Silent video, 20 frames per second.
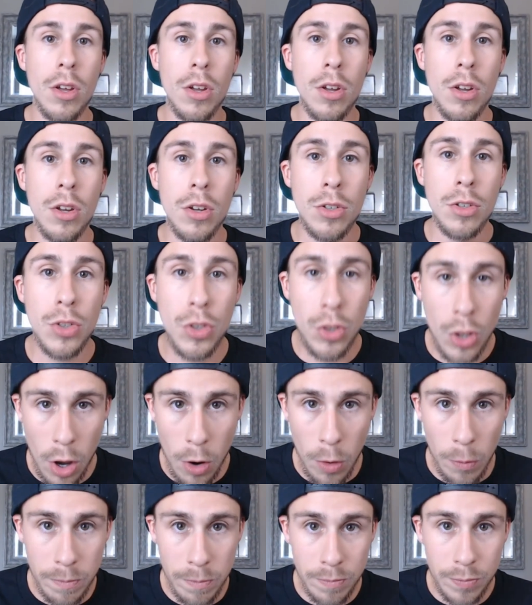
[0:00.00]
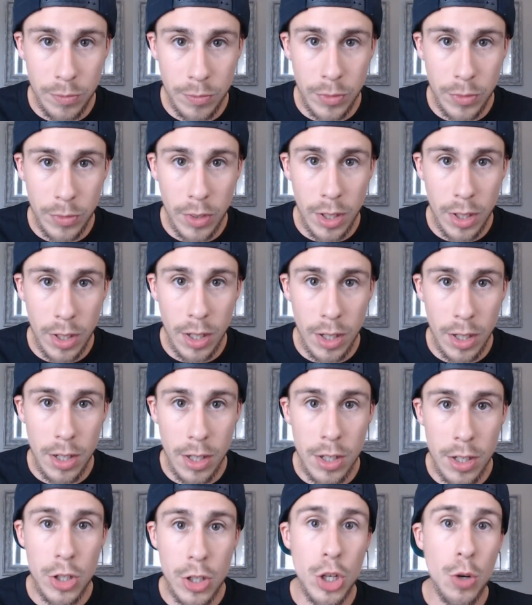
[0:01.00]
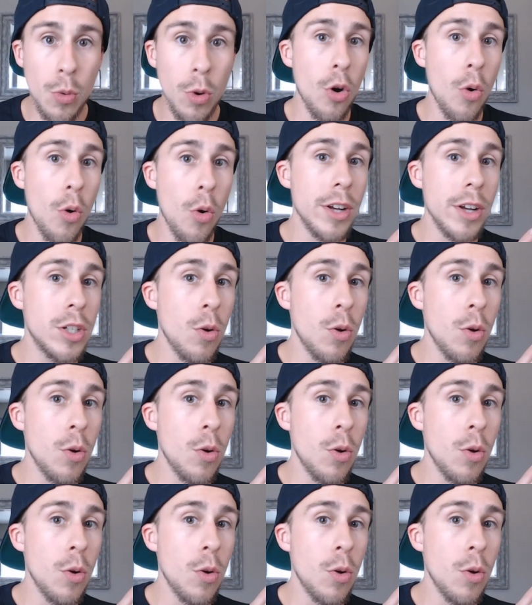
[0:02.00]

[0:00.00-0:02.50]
So, you are going to want